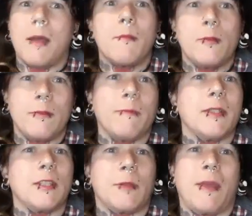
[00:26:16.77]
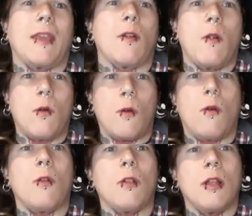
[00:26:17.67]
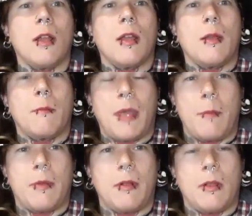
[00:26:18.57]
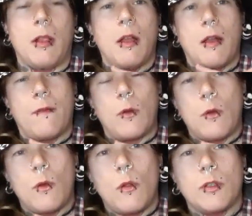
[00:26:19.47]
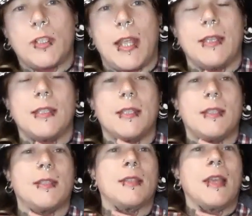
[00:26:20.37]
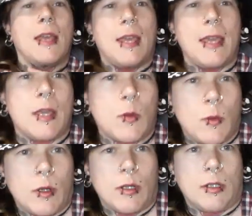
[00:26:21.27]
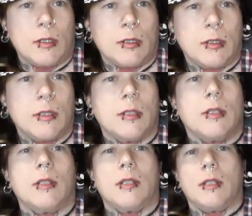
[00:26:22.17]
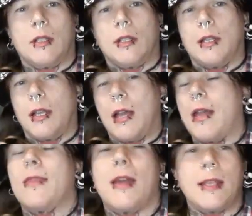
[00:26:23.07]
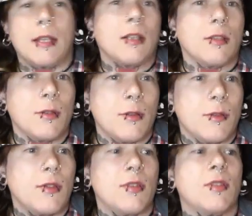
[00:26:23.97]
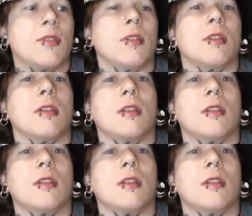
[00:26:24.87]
a movement to make all people of all genders equal. And that includes